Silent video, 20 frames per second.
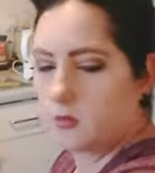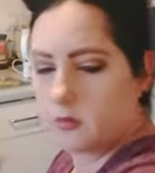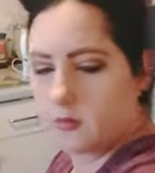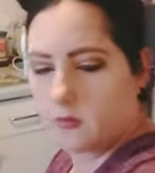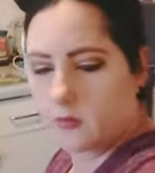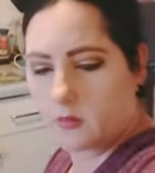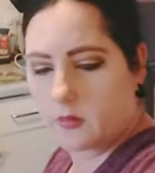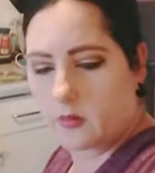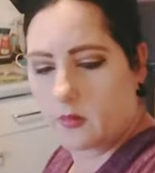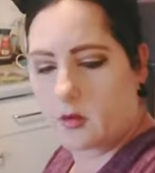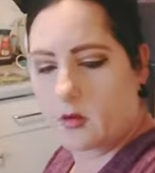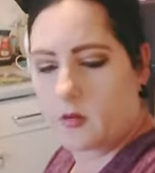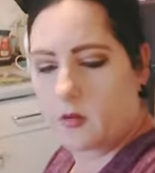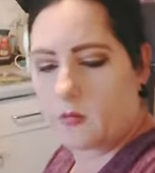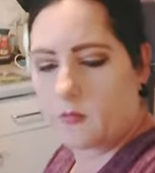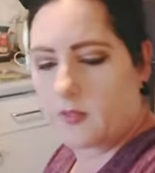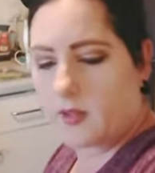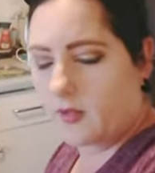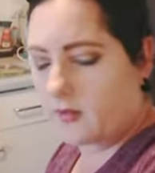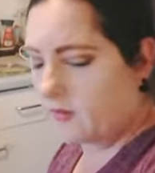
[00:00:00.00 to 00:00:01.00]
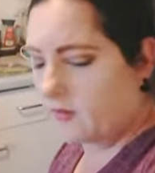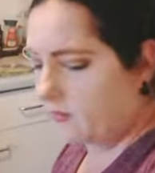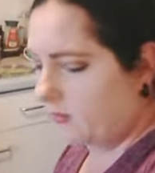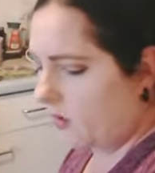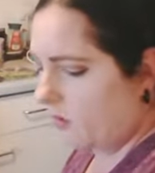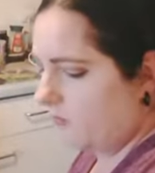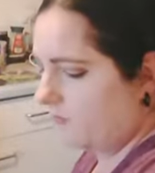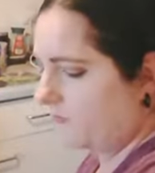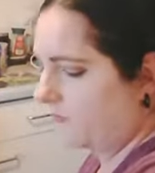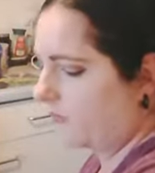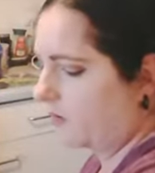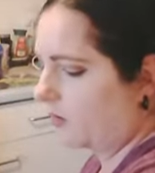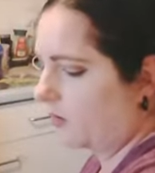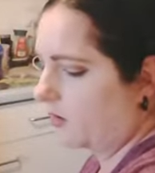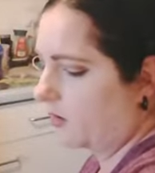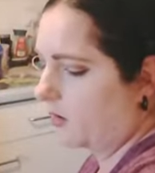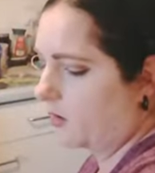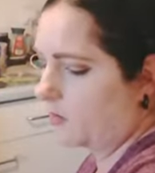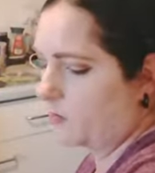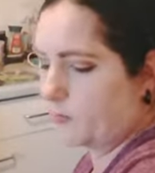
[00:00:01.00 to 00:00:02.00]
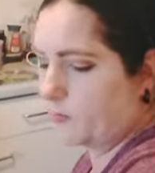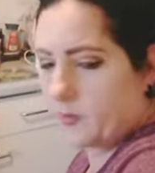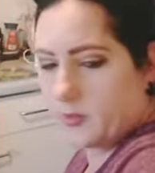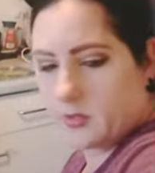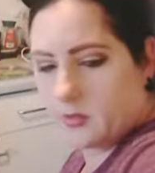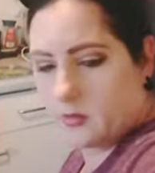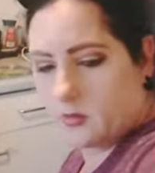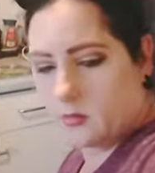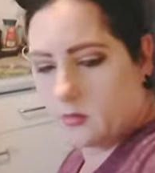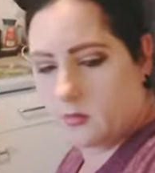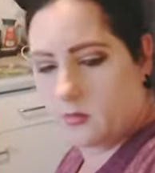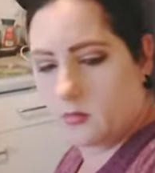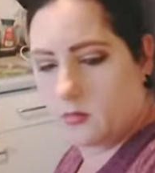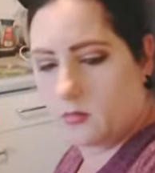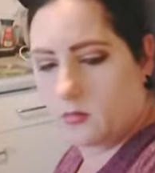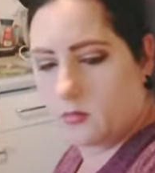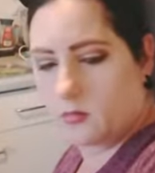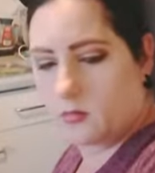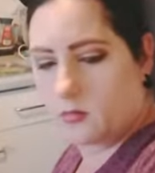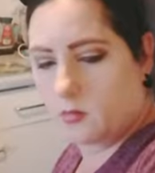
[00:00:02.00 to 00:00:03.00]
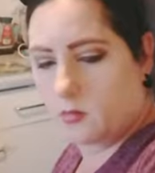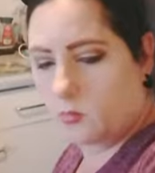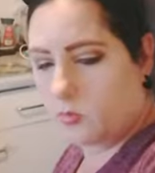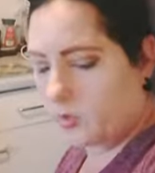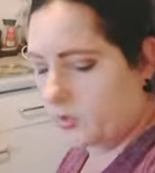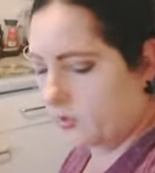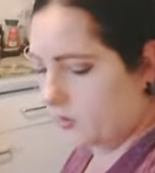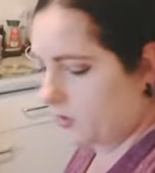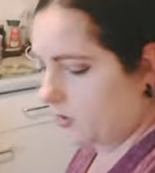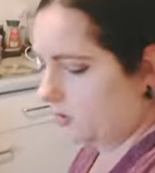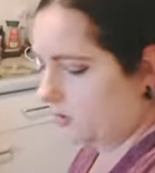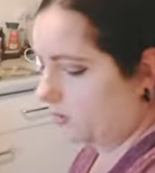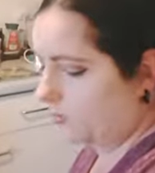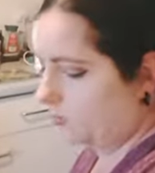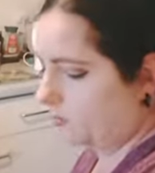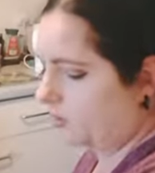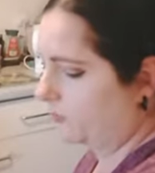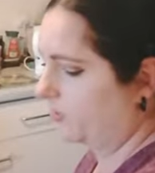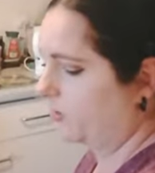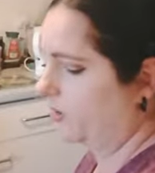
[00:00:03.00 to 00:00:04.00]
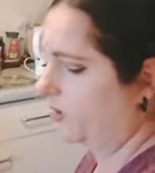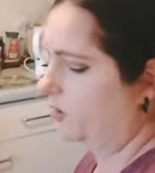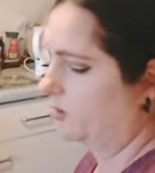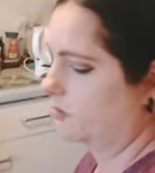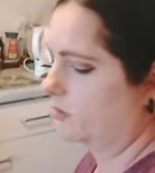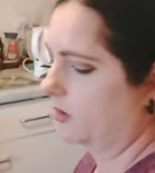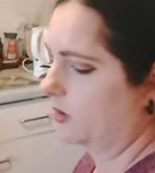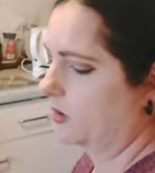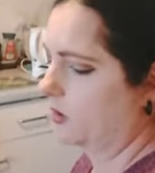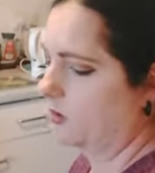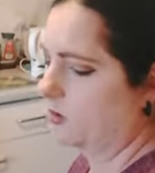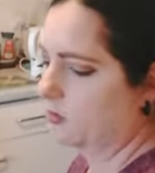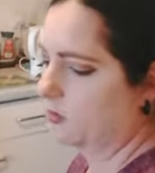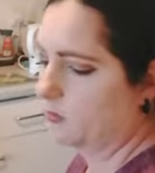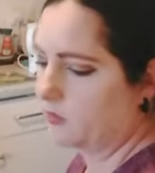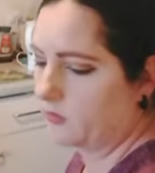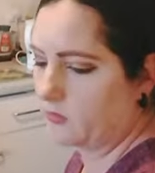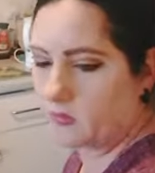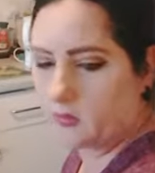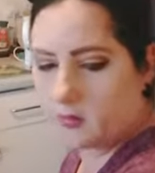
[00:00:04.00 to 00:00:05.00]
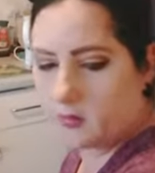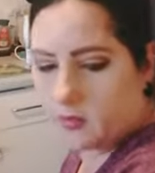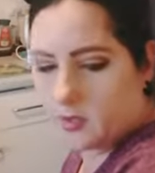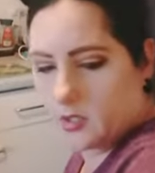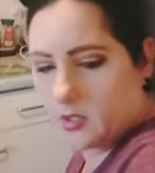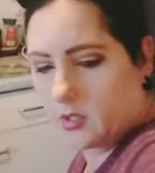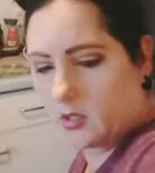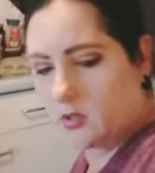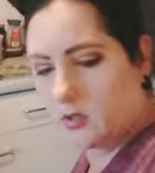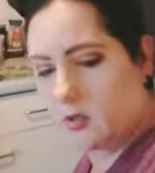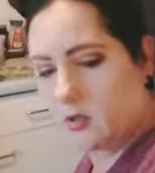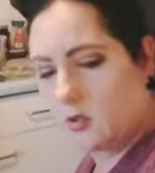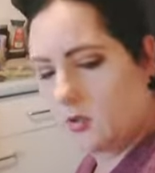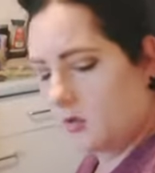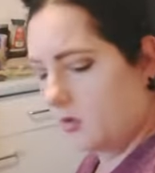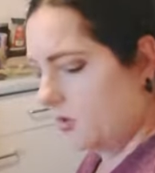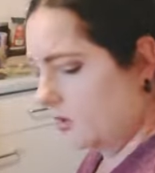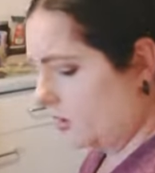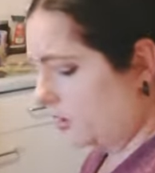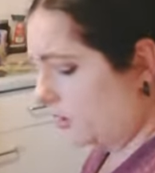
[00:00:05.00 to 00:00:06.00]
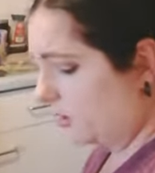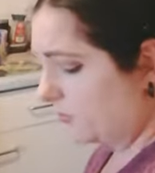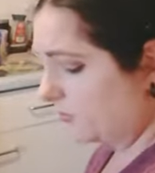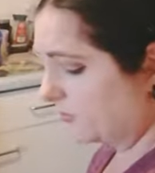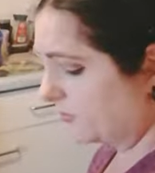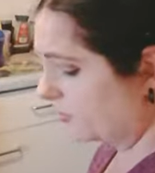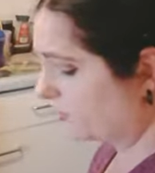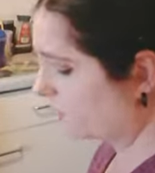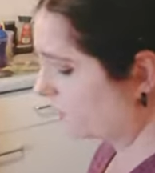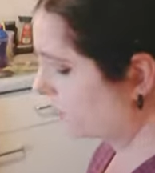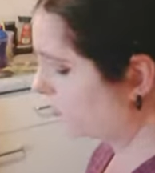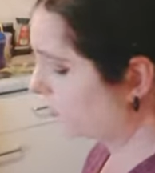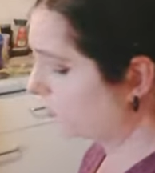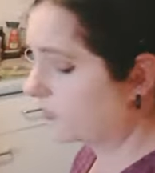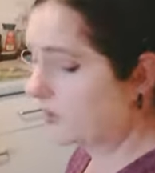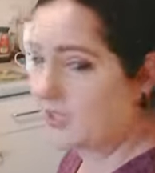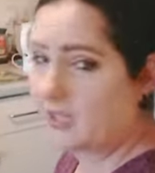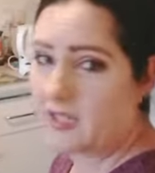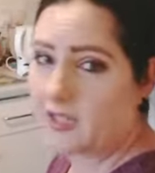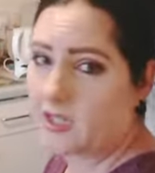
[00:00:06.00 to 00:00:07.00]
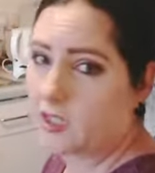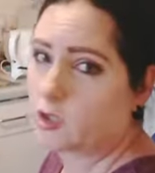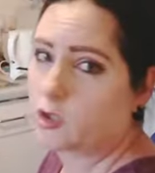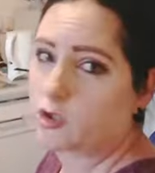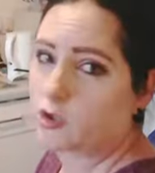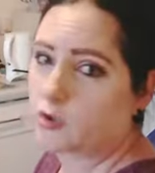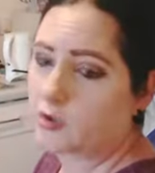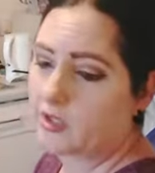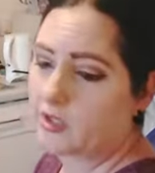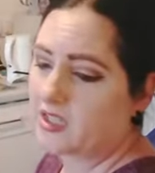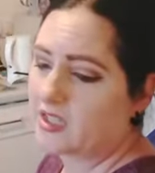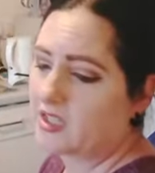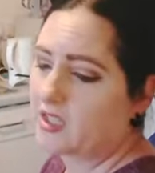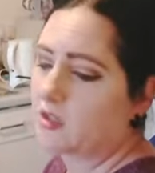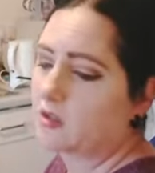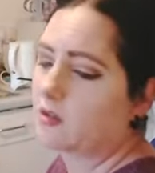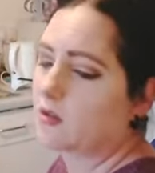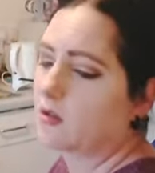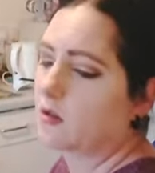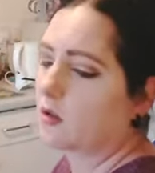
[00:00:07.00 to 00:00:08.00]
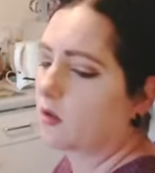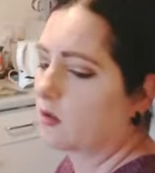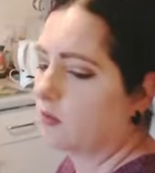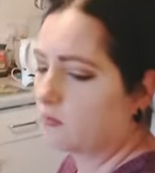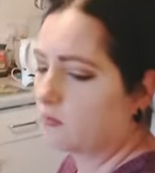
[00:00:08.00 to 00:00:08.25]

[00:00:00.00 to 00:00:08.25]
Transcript: So that is how far I've been working on my Pinocchio design. I'm thoroughly enjoying it, like